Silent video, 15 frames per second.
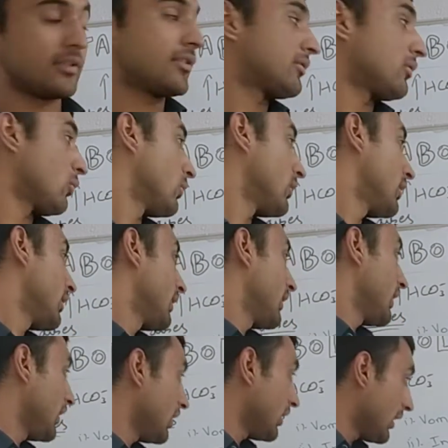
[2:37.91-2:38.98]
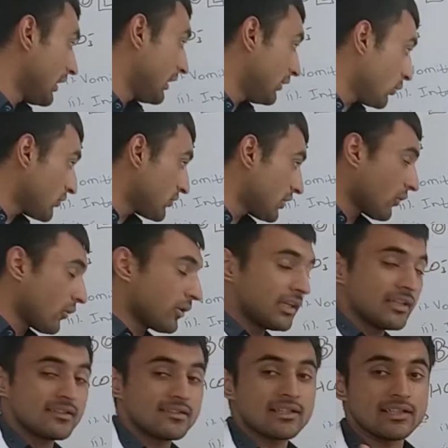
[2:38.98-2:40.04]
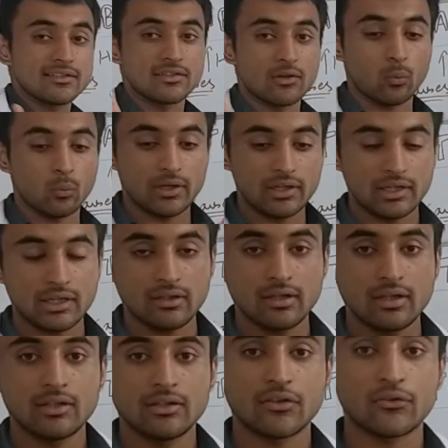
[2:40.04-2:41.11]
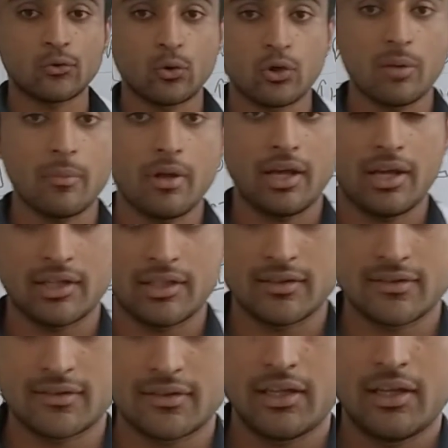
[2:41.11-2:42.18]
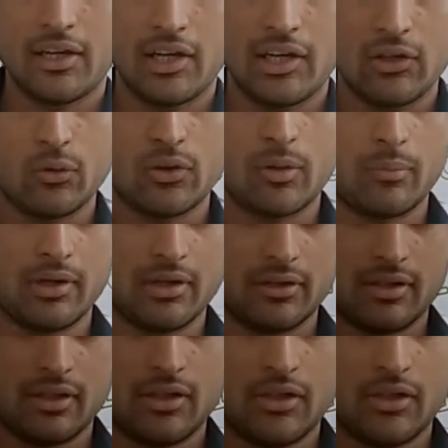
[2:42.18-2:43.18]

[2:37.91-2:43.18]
So aldosterone is conserving the sodium ions into the blood.